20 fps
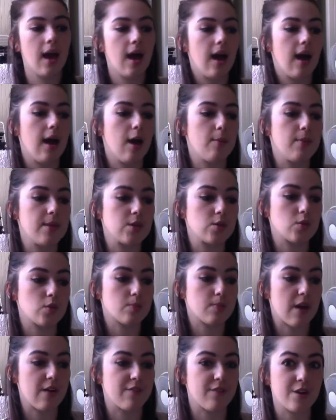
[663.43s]
Um, this was
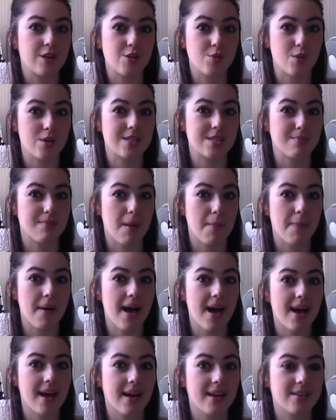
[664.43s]
my first What's in My
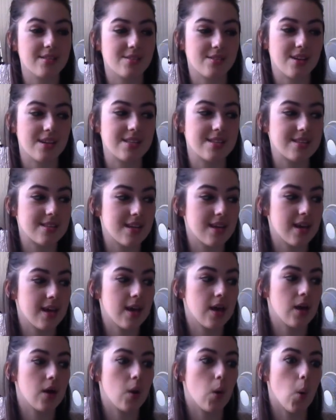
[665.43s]
Bag, so that's
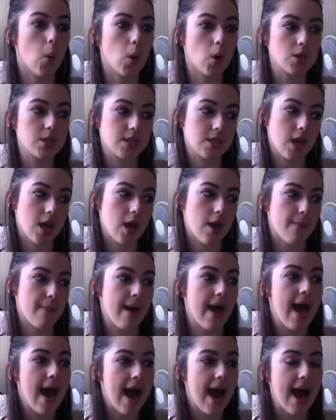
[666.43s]
awesome.
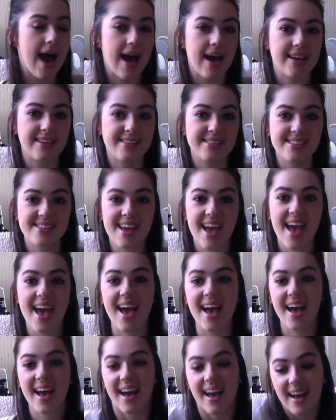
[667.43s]
And yeah,
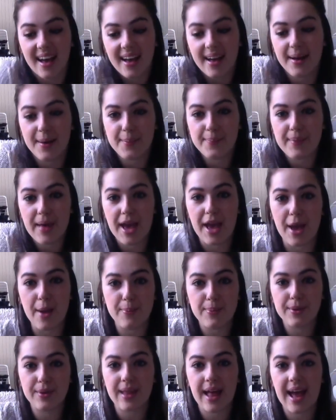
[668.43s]
um, I
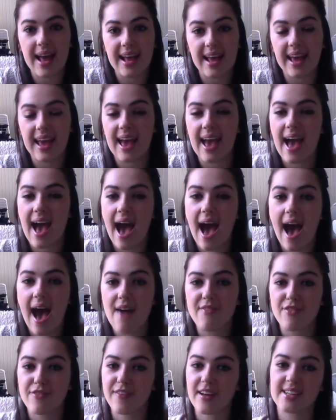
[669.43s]
hope you like it.
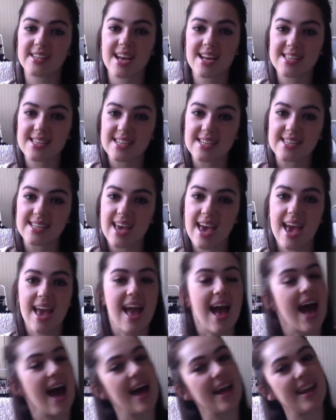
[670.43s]
Have a fantastic day
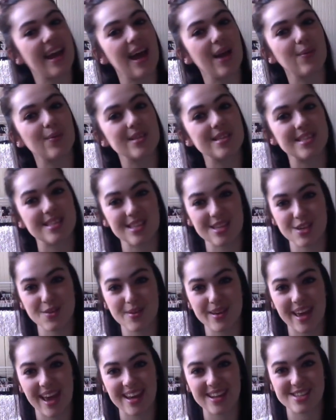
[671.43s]
and I will see you
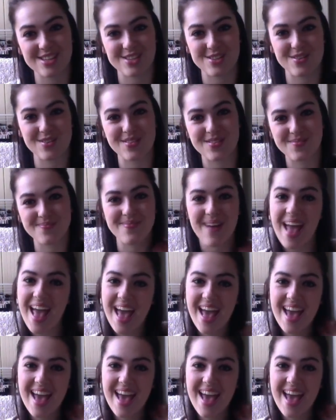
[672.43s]
again soon. Bye!